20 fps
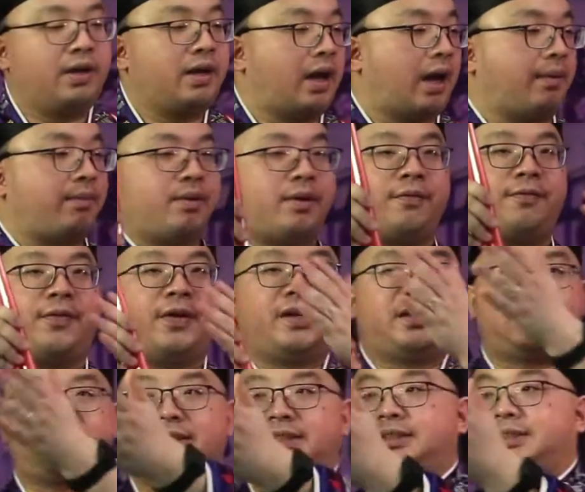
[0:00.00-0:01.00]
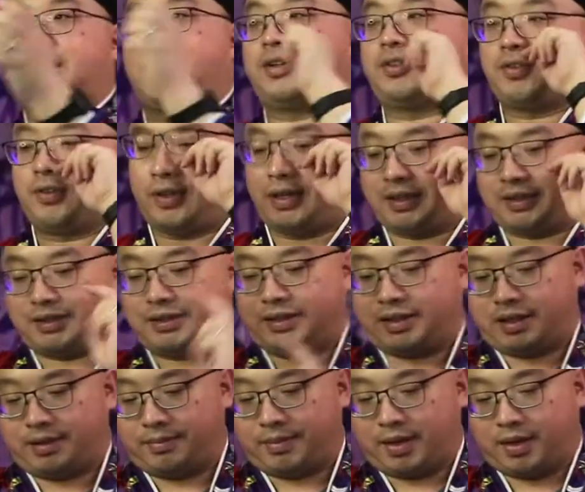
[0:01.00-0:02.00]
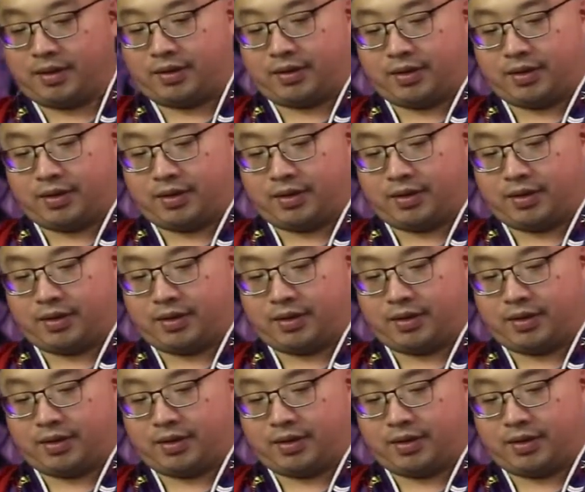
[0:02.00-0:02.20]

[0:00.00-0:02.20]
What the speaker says: I'm gonna face this side so you can see me.